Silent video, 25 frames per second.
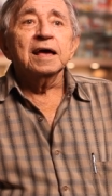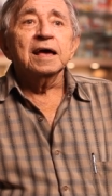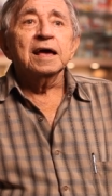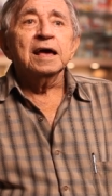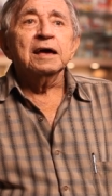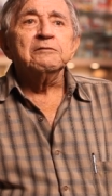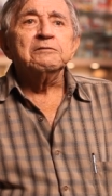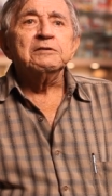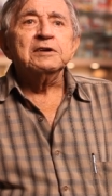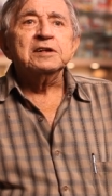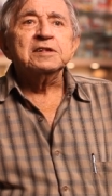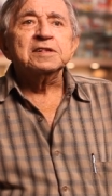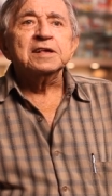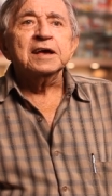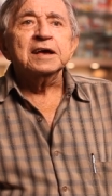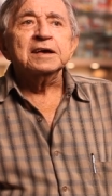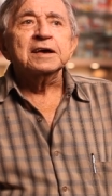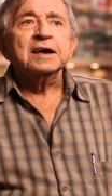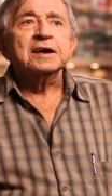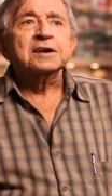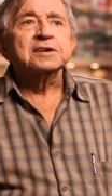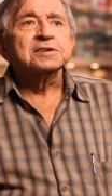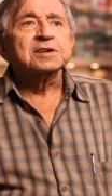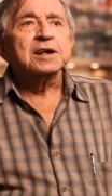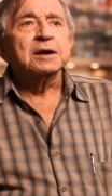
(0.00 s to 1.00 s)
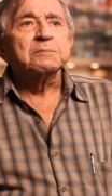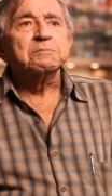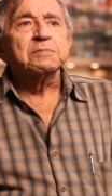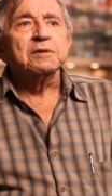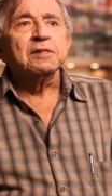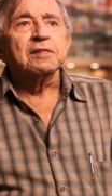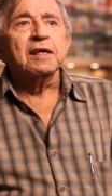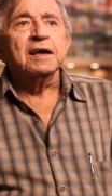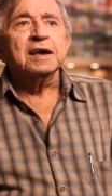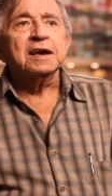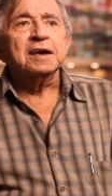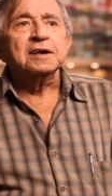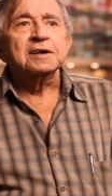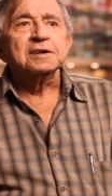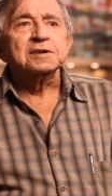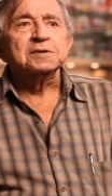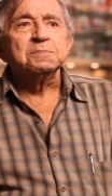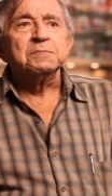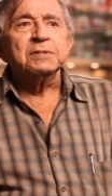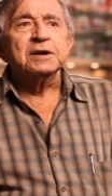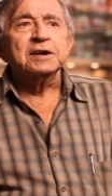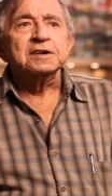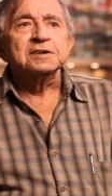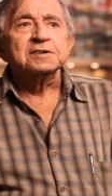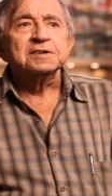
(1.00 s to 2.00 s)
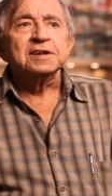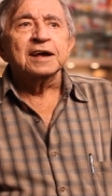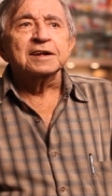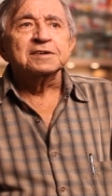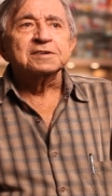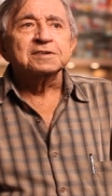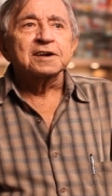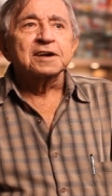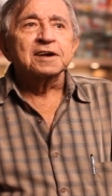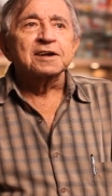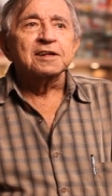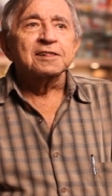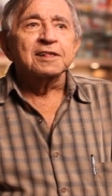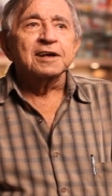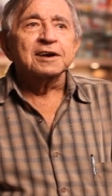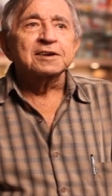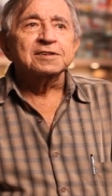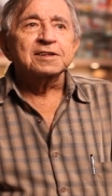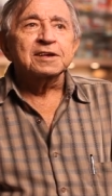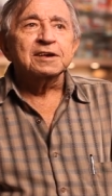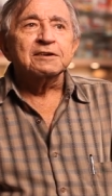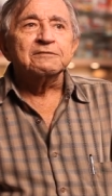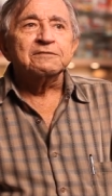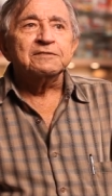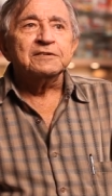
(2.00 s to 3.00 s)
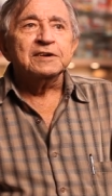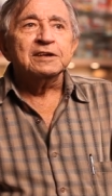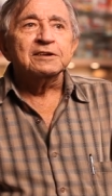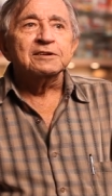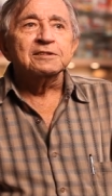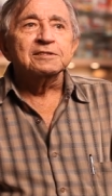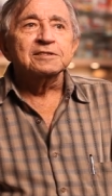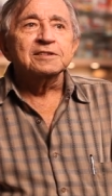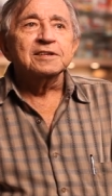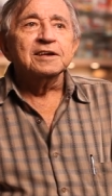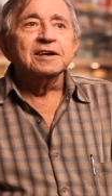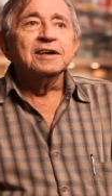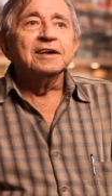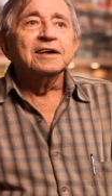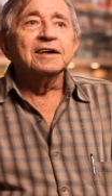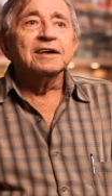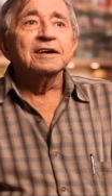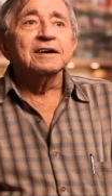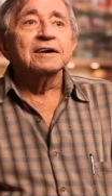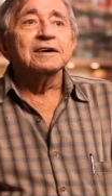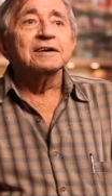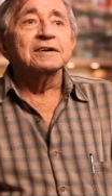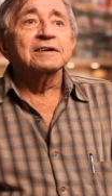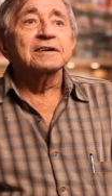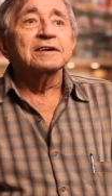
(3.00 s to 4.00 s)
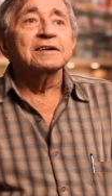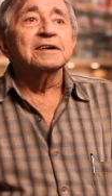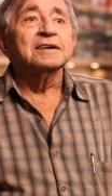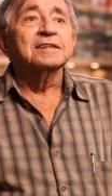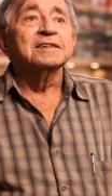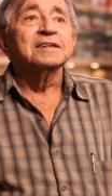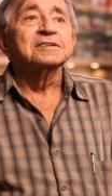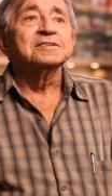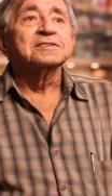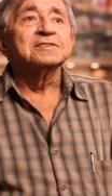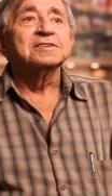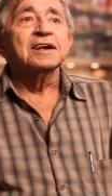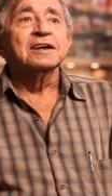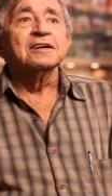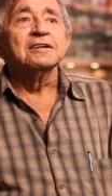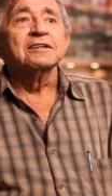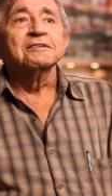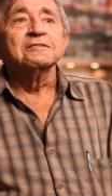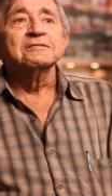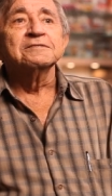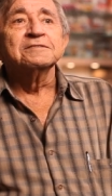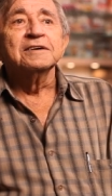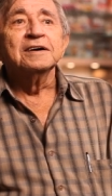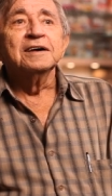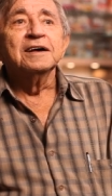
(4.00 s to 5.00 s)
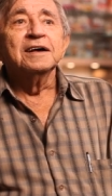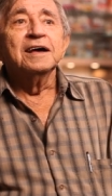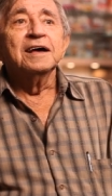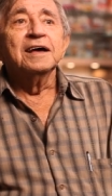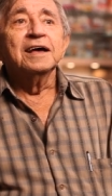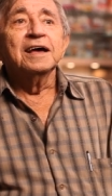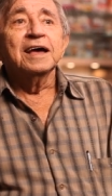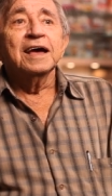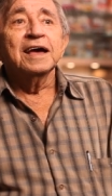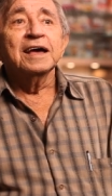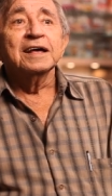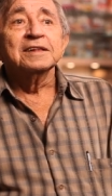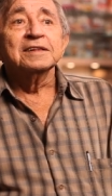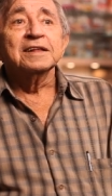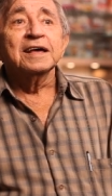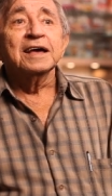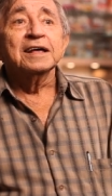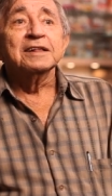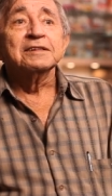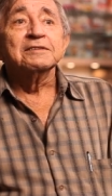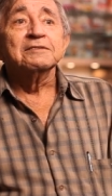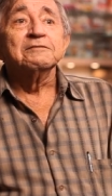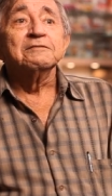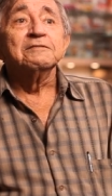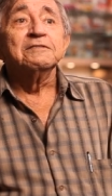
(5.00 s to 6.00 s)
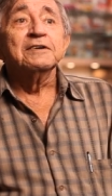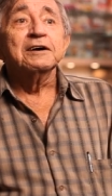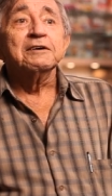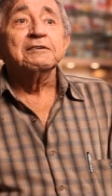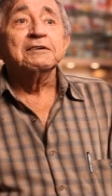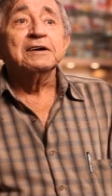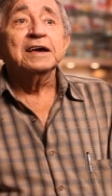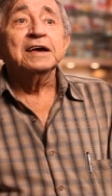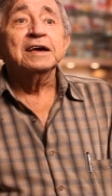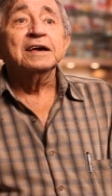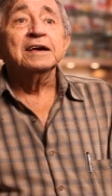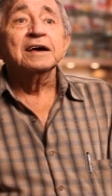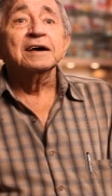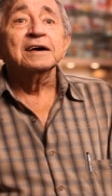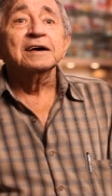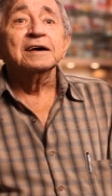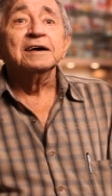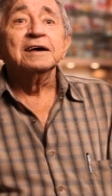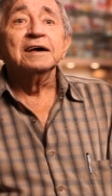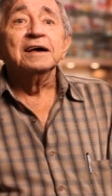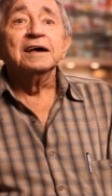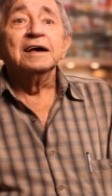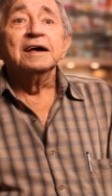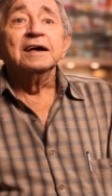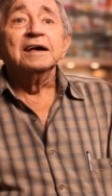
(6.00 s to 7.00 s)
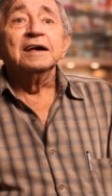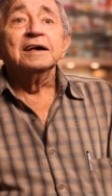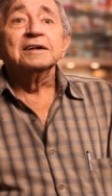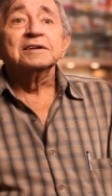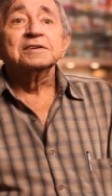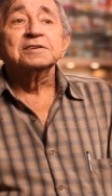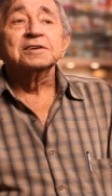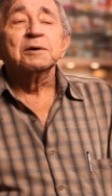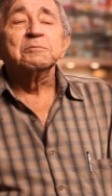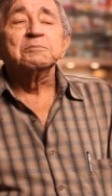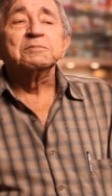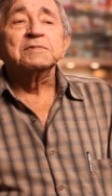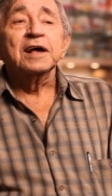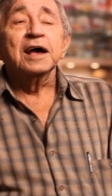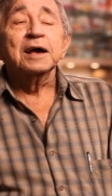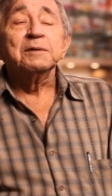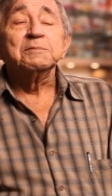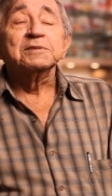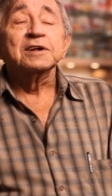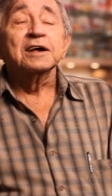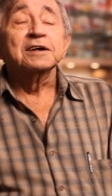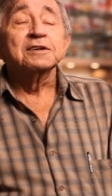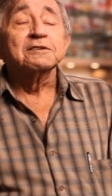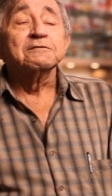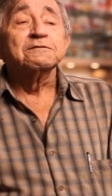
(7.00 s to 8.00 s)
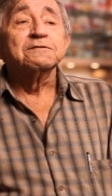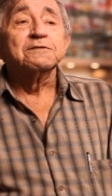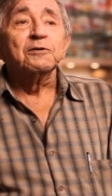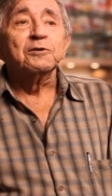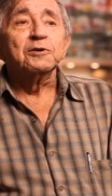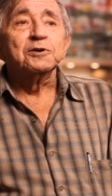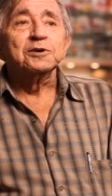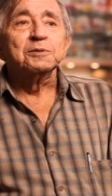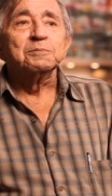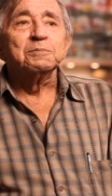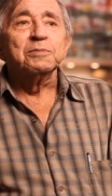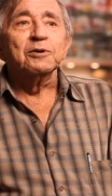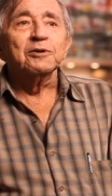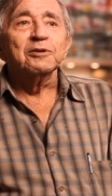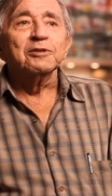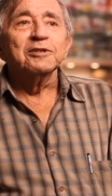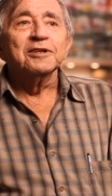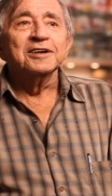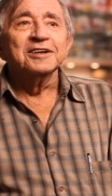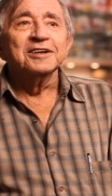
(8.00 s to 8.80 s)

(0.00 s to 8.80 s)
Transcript: everything except Leicas because that's a collecting field in itself and, and very uh, sometimes unaffordable.